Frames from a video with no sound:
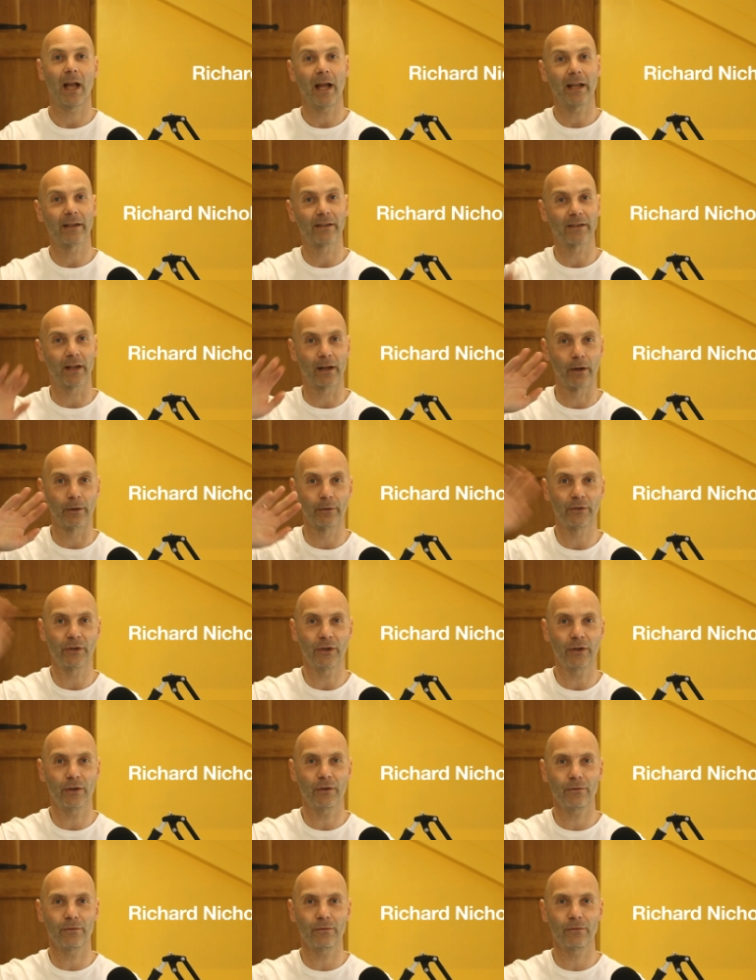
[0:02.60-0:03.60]
And hello to
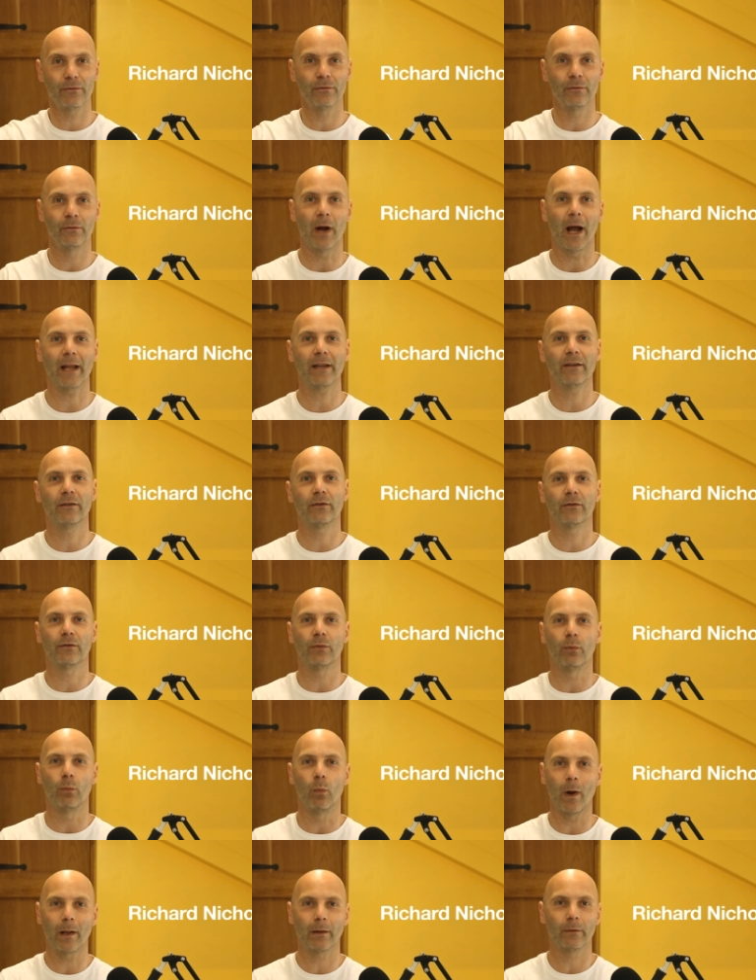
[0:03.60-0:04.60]
you,
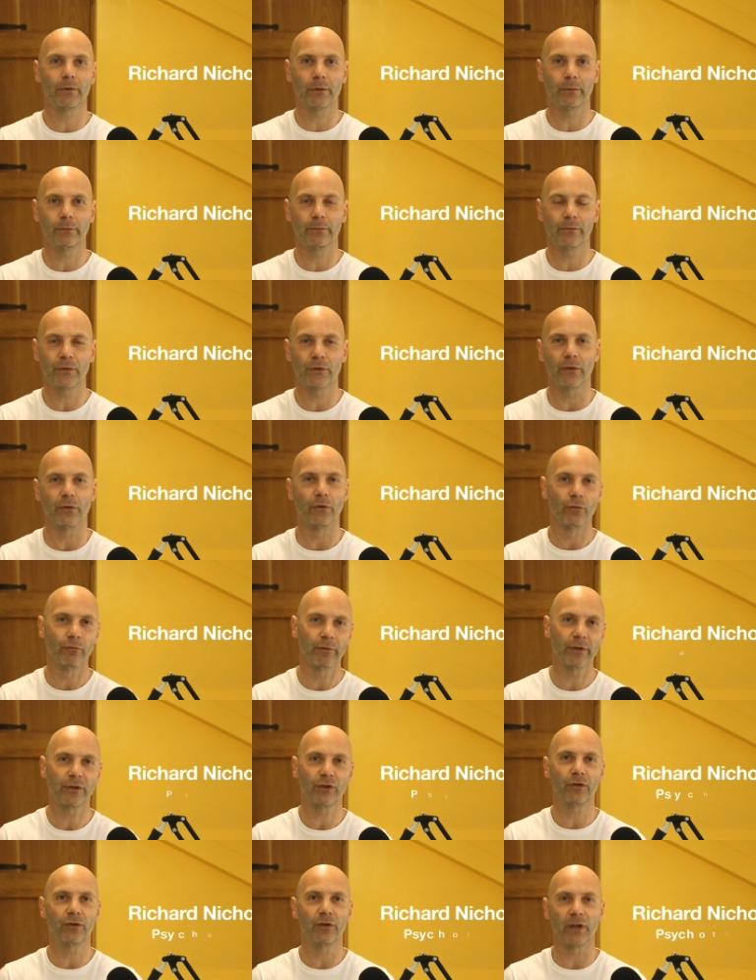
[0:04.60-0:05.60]
and welcome to the
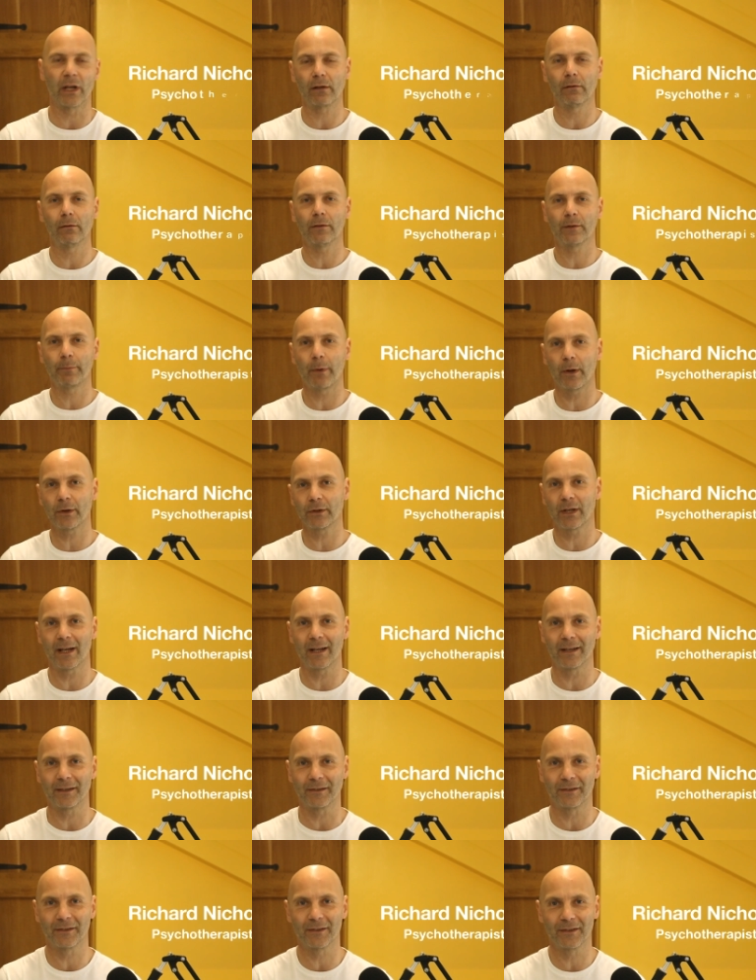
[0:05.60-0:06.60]
Richard Nicholls
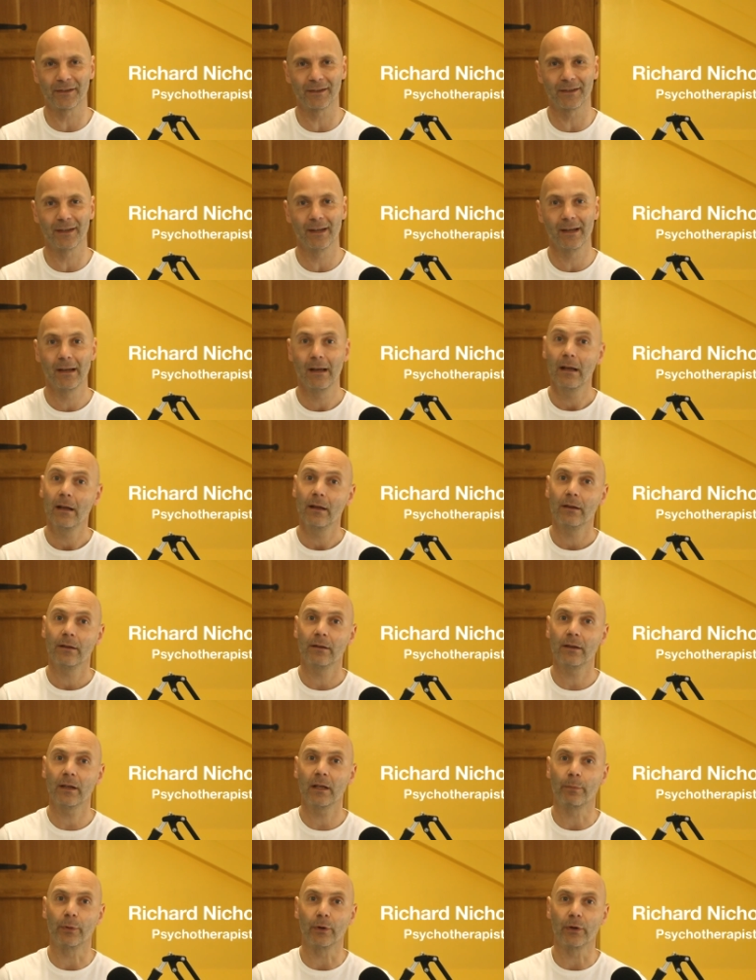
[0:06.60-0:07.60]
Podcast,
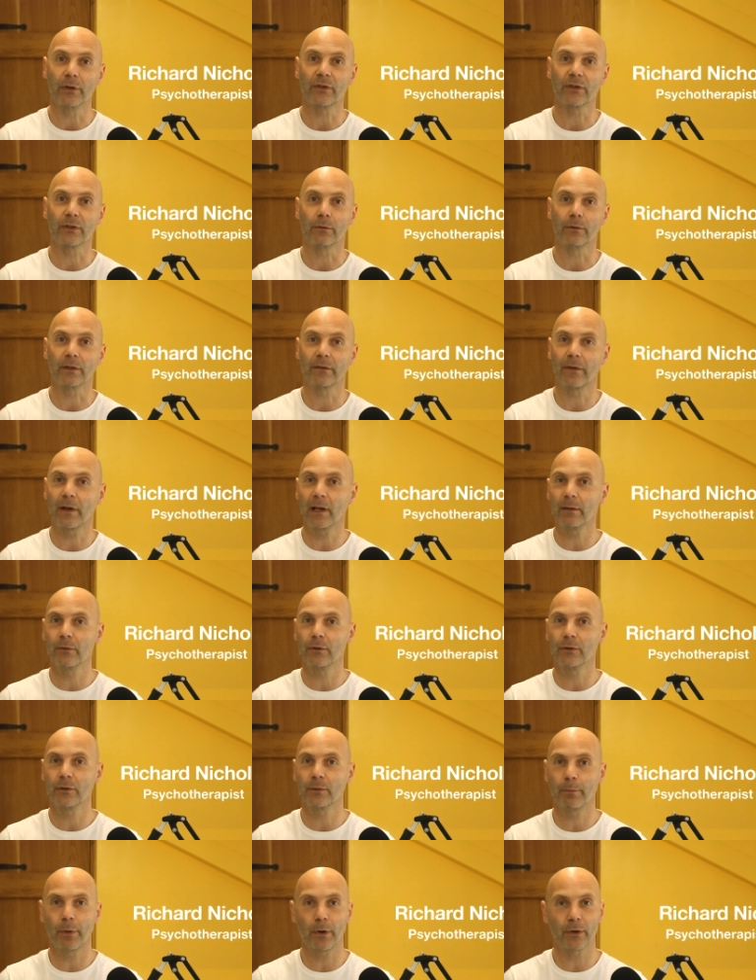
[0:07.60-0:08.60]
the personal
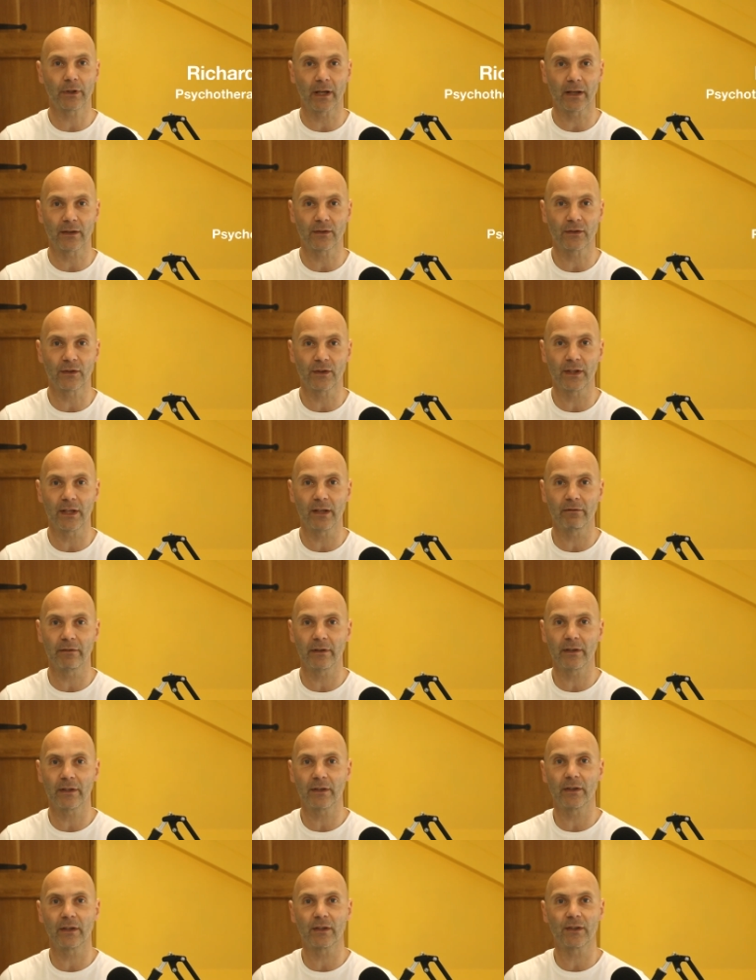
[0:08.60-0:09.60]
development podcast
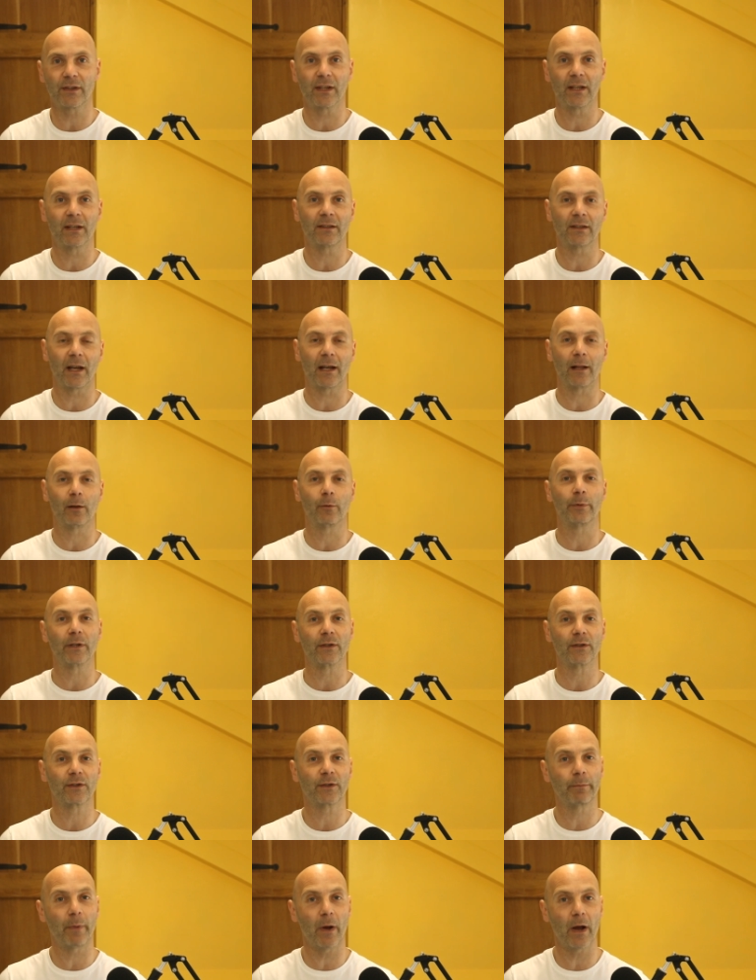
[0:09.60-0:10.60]
series that's here to help
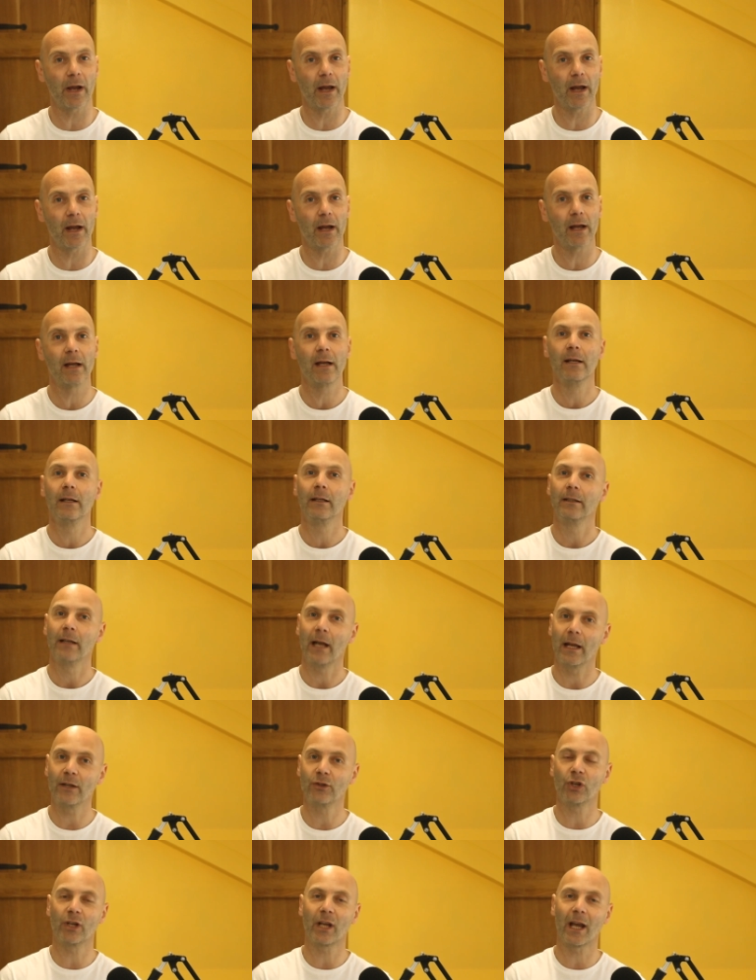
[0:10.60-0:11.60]
inspire,
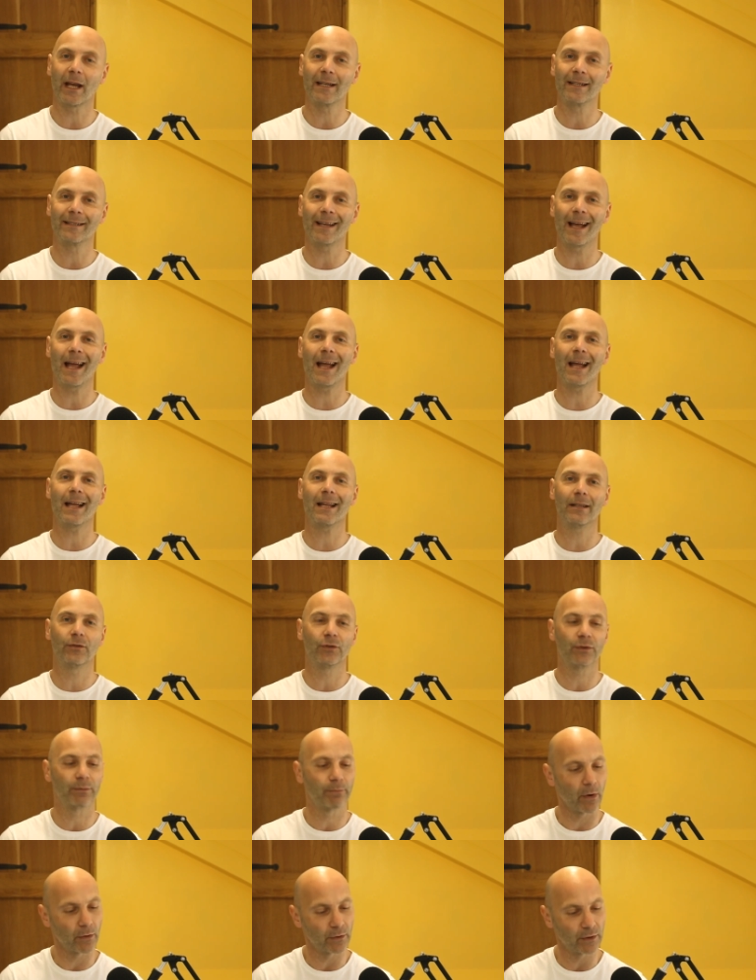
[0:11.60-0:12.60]
educate,
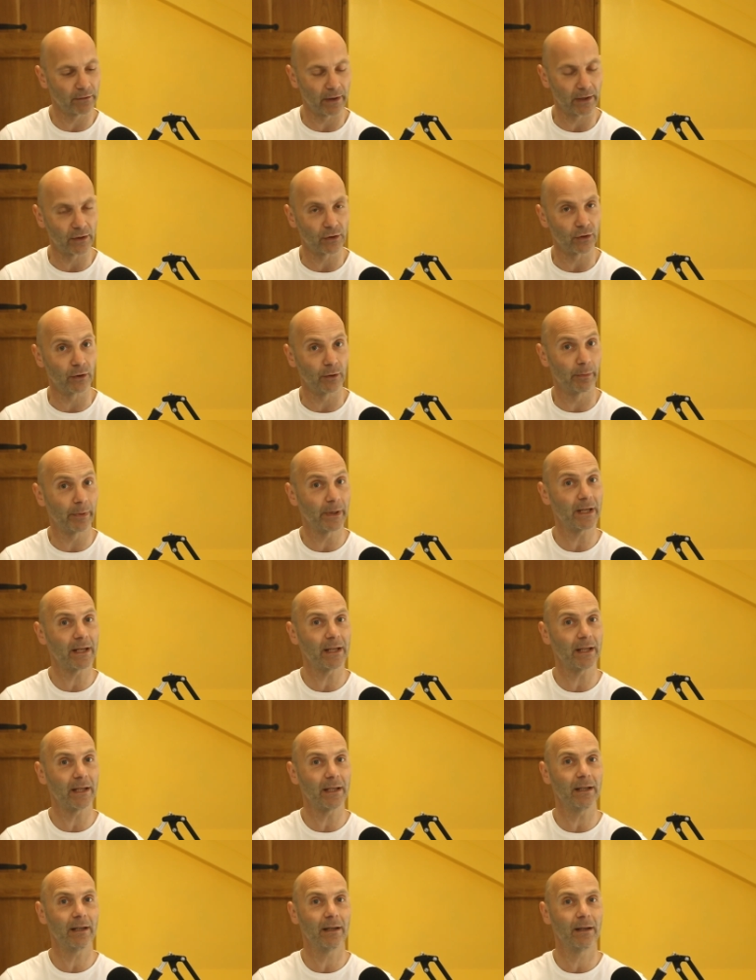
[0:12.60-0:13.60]
and motivate you to
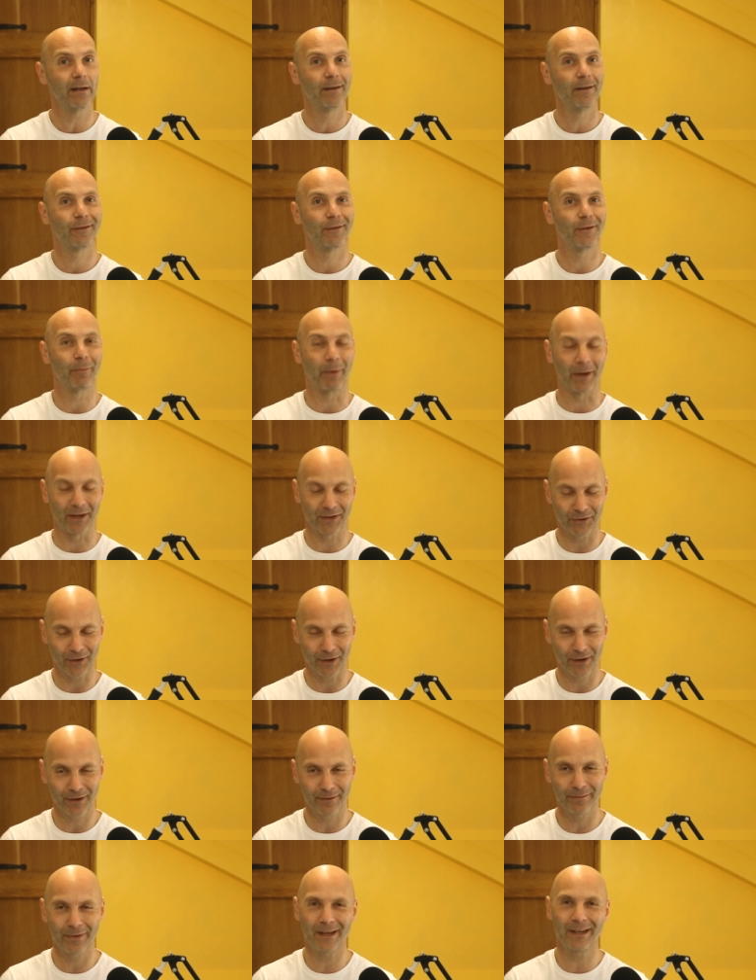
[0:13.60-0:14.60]
be the best you
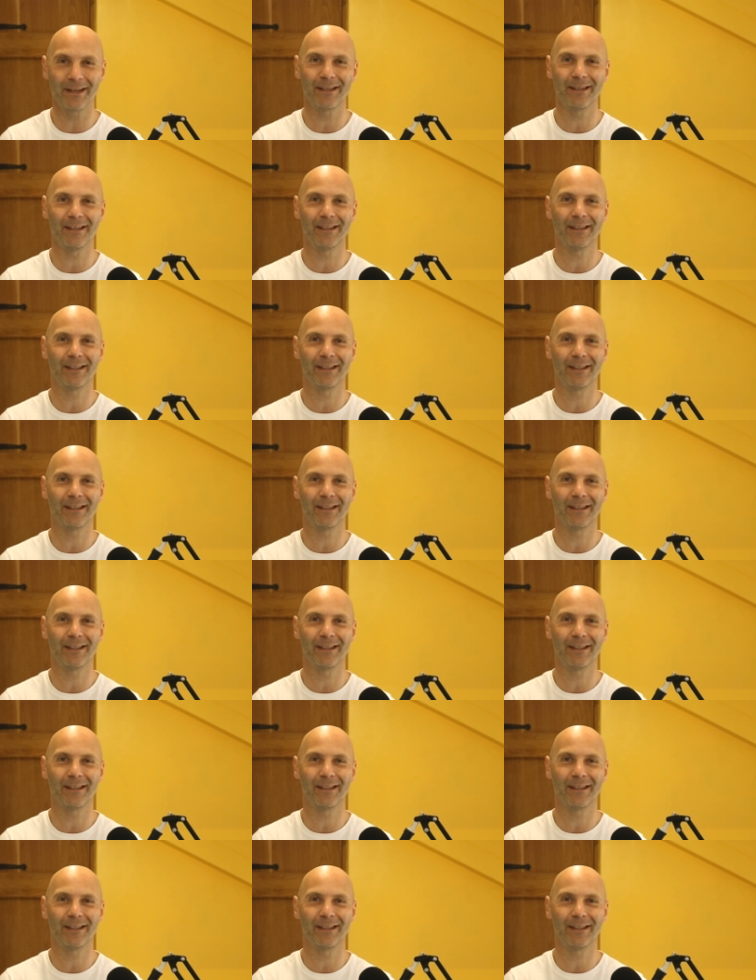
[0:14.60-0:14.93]
can be.